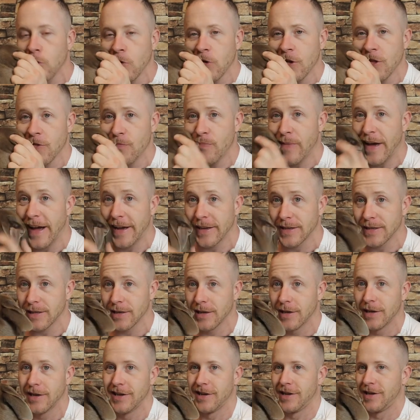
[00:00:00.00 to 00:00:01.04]
You're the best
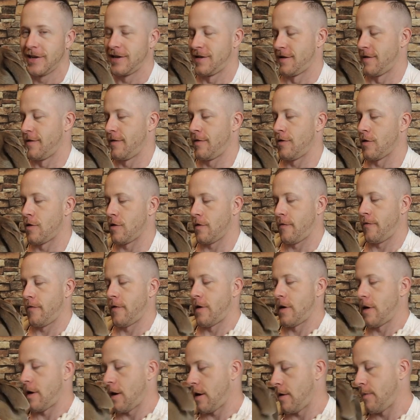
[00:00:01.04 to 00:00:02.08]
dog
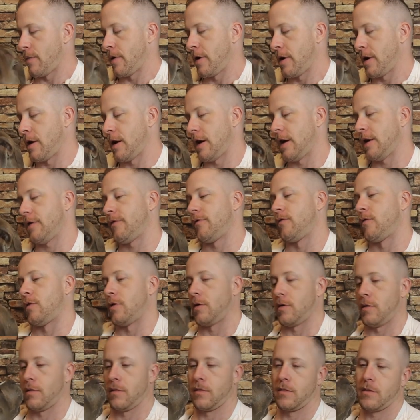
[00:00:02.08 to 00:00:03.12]
friend anybody could ask
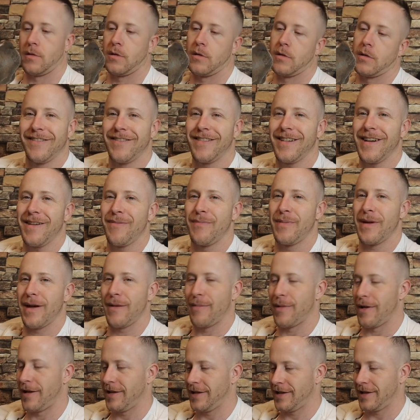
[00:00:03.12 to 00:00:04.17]
for. I'm not
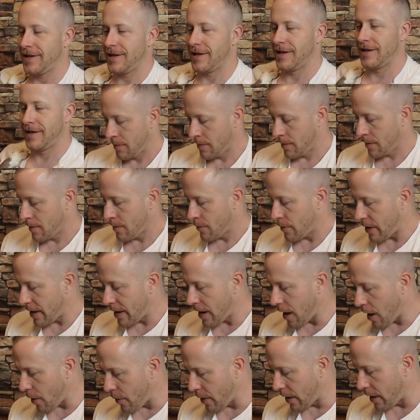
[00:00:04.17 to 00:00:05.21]
bad, babies. Where you
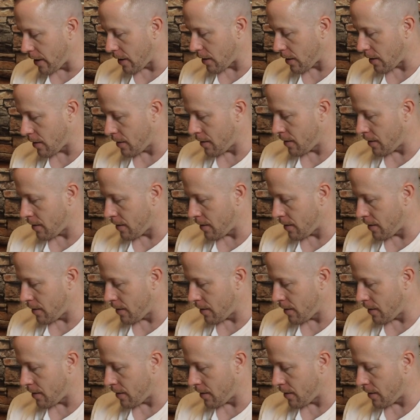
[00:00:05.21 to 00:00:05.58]
going?